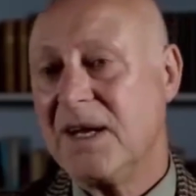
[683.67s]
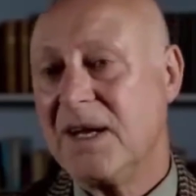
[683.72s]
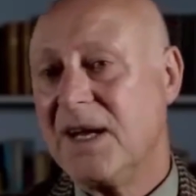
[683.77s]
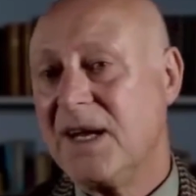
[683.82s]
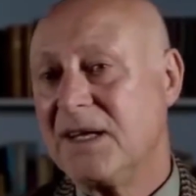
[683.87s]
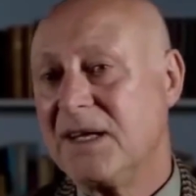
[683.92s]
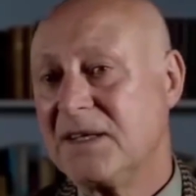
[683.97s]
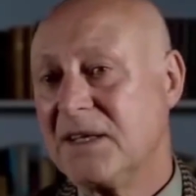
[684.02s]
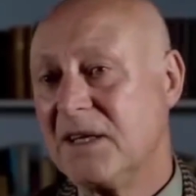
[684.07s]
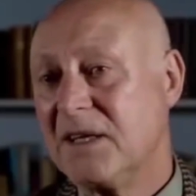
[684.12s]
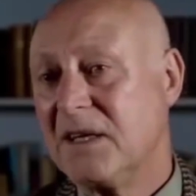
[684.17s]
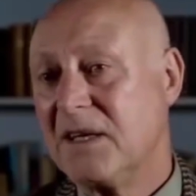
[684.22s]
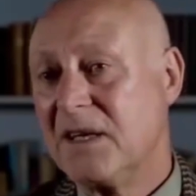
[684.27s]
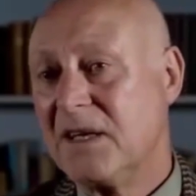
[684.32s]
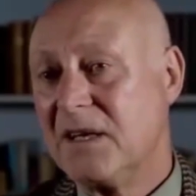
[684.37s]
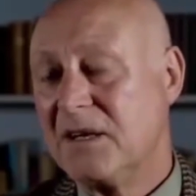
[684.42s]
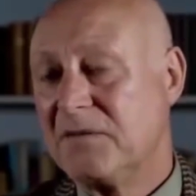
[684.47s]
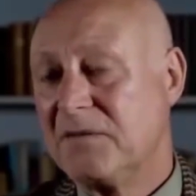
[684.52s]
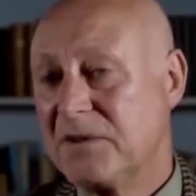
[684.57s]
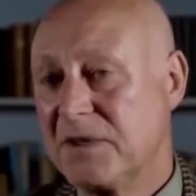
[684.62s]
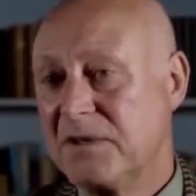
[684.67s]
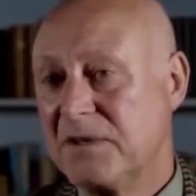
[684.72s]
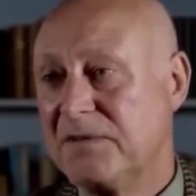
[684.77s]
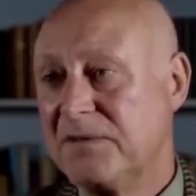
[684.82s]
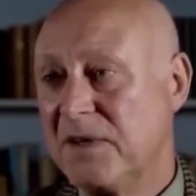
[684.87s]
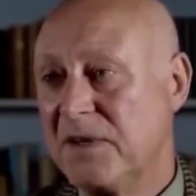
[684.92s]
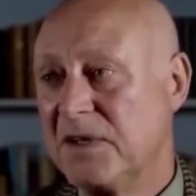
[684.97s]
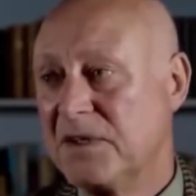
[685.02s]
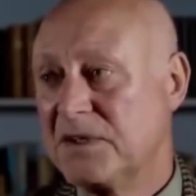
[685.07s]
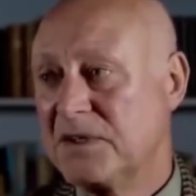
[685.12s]
And for the
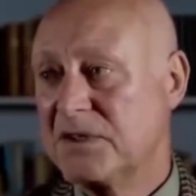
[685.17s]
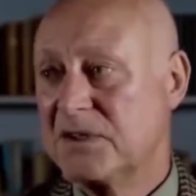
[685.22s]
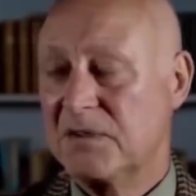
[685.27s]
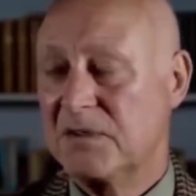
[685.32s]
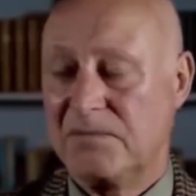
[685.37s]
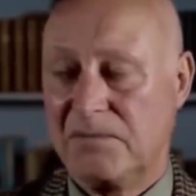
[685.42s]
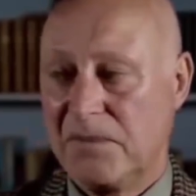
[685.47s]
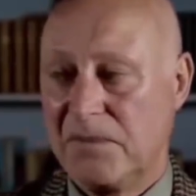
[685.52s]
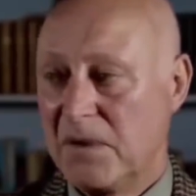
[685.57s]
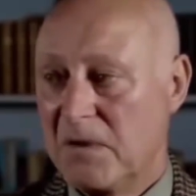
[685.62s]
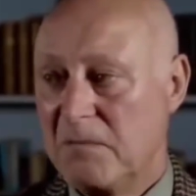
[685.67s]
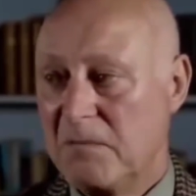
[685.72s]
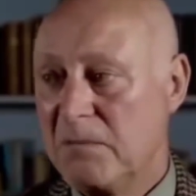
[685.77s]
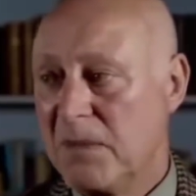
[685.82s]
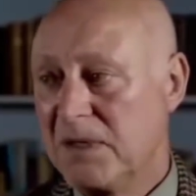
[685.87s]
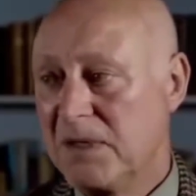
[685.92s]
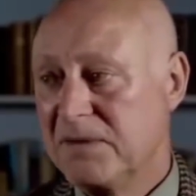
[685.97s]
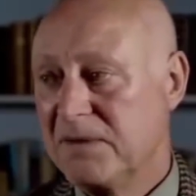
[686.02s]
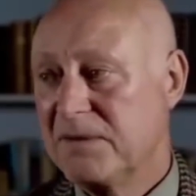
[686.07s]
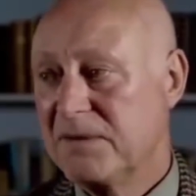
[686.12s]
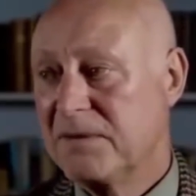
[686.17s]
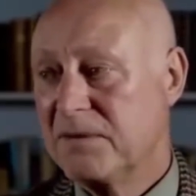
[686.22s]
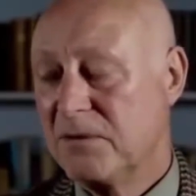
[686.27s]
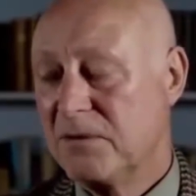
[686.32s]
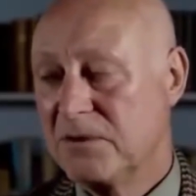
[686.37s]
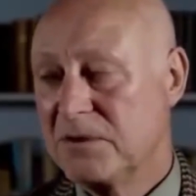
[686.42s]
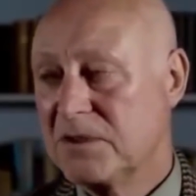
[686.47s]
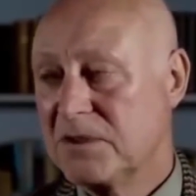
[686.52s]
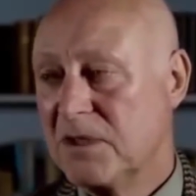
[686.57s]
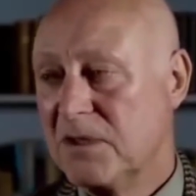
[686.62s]
first month
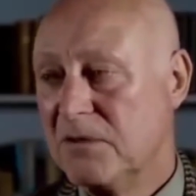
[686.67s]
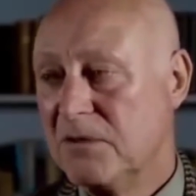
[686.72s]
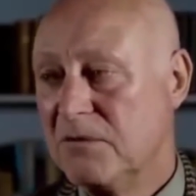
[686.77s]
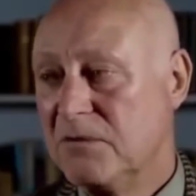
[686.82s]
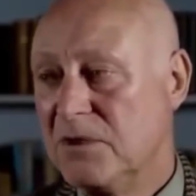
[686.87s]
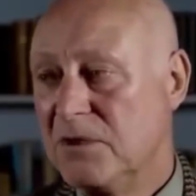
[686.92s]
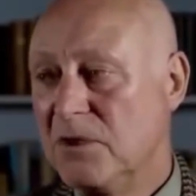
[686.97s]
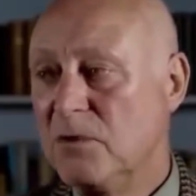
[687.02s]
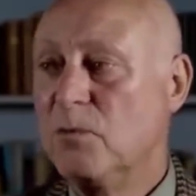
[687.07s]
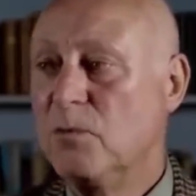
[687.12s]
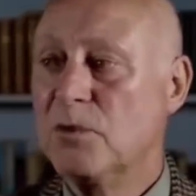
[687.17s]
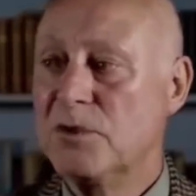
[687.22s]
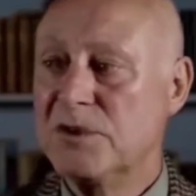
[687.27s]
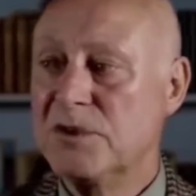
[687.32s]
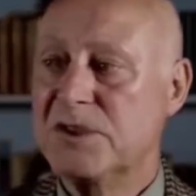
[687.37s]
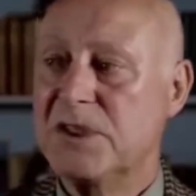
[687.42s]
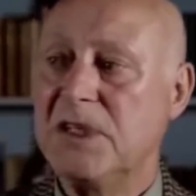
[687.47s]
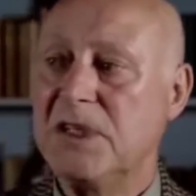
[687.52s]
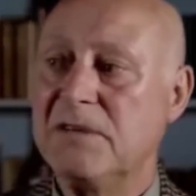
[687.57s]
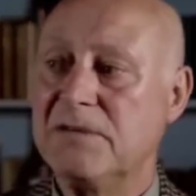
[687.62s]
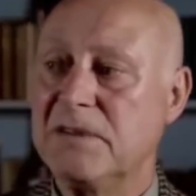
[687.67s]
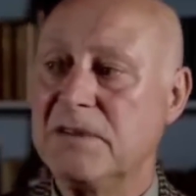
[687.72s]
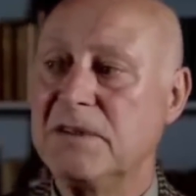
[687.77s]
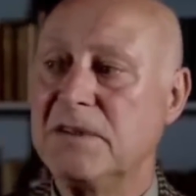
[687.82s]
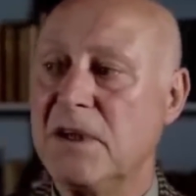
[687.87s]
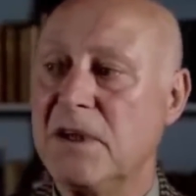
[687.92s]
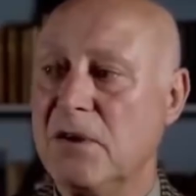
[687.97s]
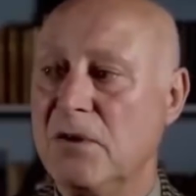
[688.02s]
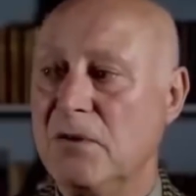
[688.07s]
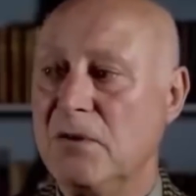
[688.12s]
or so, you wouldn't
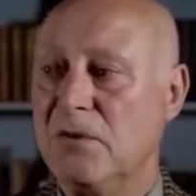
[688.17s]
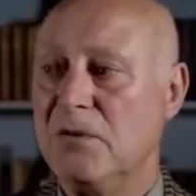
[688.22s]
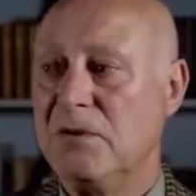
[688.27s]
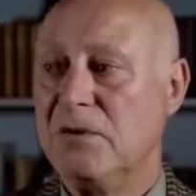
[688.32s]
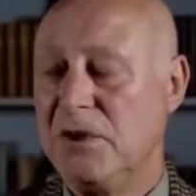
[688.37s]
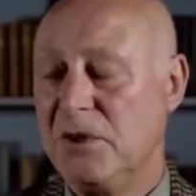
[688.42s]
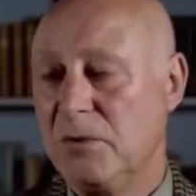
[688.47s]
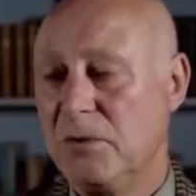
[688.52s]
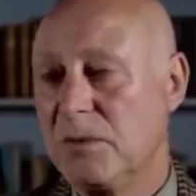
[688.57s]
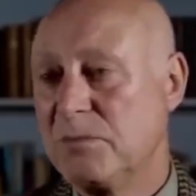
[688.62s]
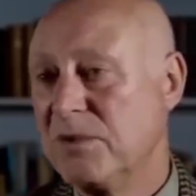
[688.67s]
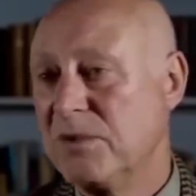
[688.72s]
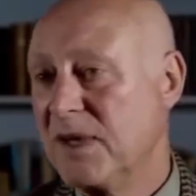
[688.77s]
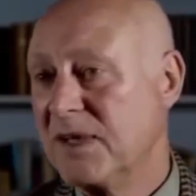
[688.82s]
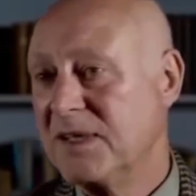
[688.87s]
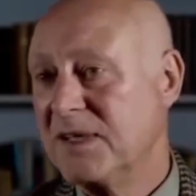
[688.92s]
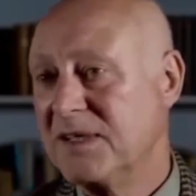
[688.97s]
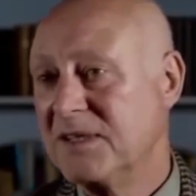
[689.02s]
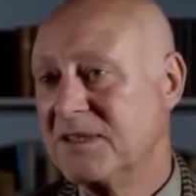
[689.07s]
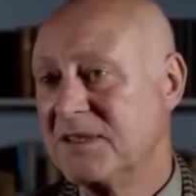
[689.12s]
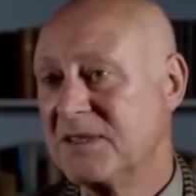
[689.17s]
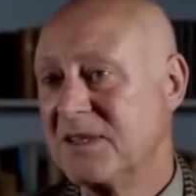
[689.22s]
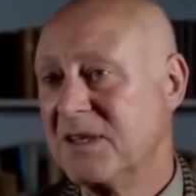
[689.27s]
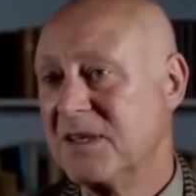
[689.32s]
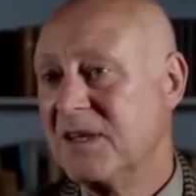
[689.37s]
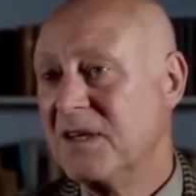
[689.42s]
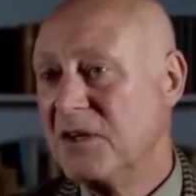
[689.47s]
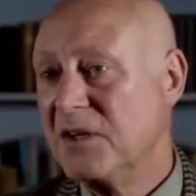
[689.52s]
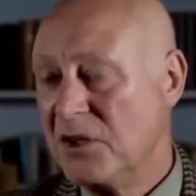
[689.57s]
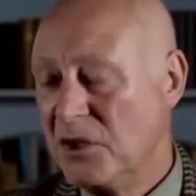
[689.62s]
even know you were pregnant.
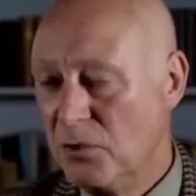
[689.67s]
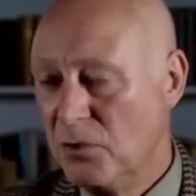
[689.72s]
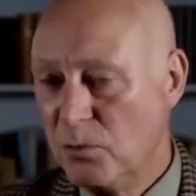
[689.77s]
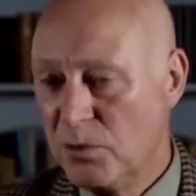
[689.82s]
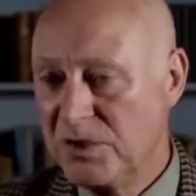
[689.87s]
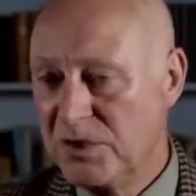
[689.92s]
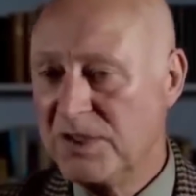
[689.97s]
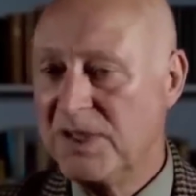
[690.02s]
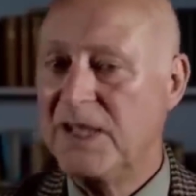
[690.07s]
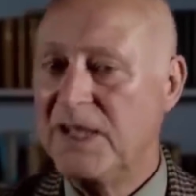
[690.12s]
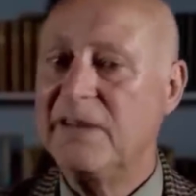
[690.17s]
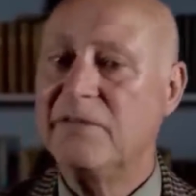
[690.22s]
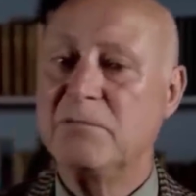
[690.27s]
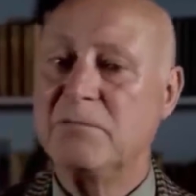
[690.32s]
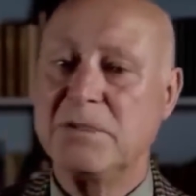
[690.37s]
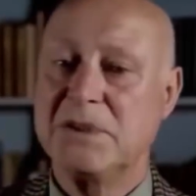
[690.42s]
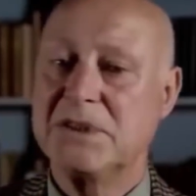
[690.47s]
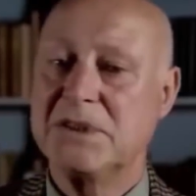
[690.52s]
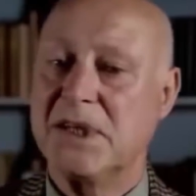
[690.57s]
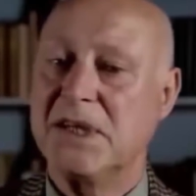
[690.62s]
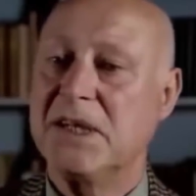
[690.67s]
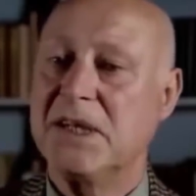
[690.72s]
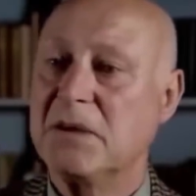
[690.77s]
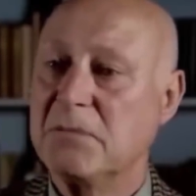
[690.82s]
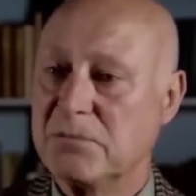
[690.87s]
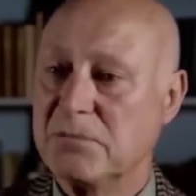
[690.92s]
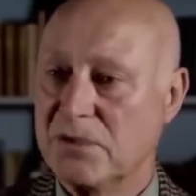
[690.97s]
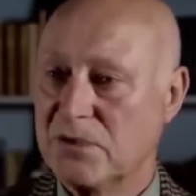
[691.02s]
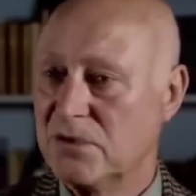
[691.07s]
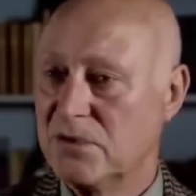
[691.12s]
You wouldn't even be
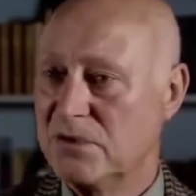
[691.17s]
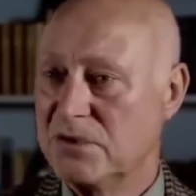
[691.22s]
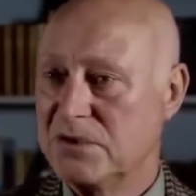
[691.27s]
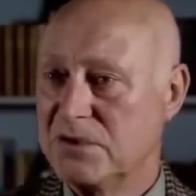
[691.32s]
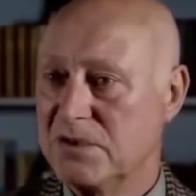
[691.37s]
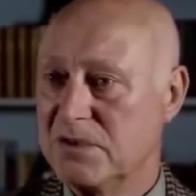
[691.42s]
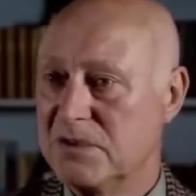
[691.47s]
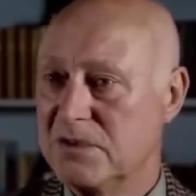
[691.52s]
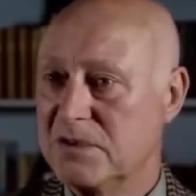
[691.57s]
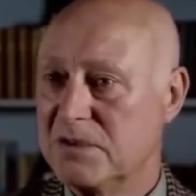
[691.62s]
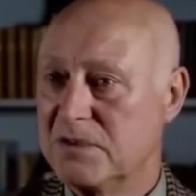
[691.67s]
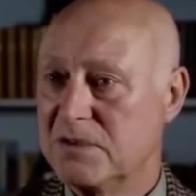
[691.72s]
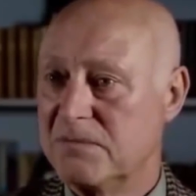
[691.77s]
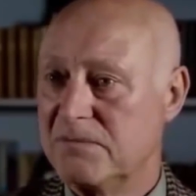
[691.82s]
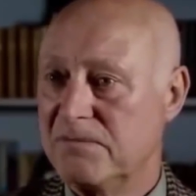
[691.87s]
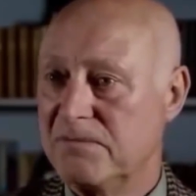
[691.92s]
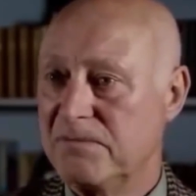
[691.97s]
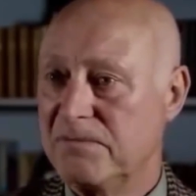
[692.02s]
taking precautions.